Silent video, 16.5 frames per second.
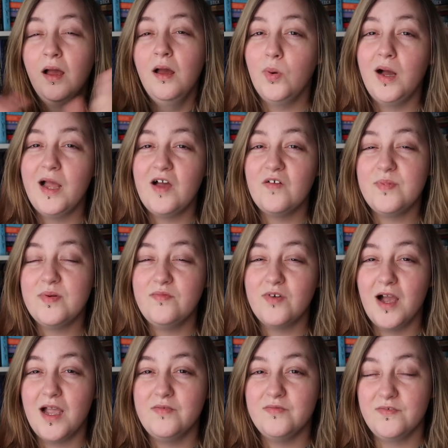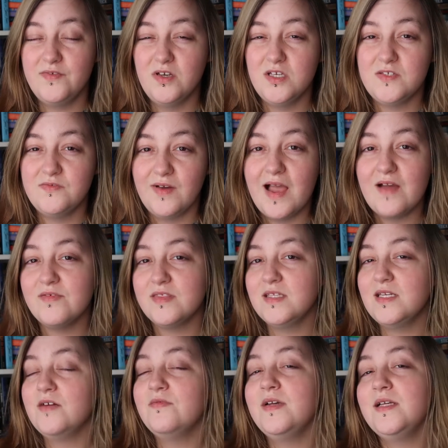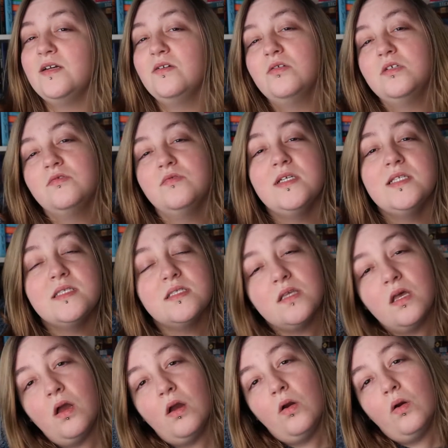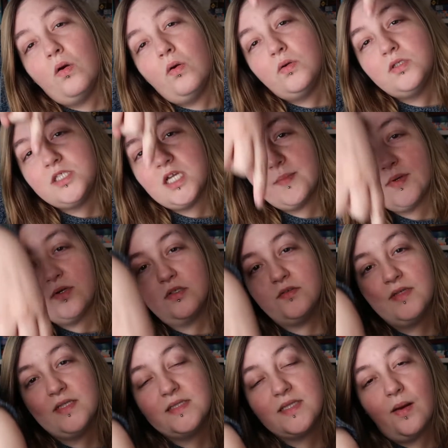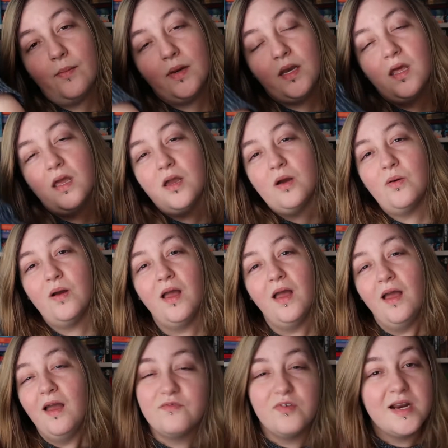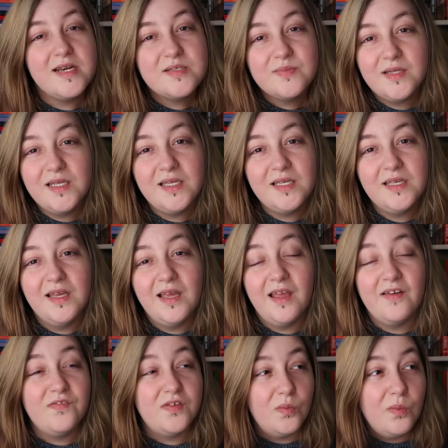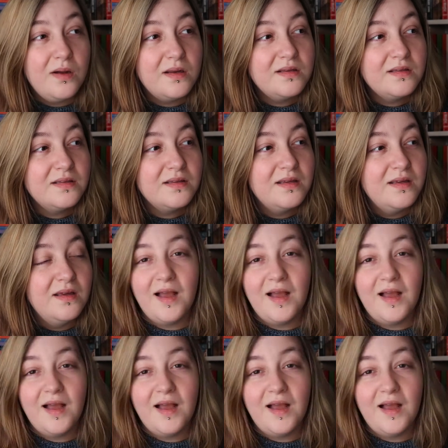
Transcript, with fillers: But I have been writing reviews for everything I read on Goodreads, so check my Goodreads down below. Friend me if you want.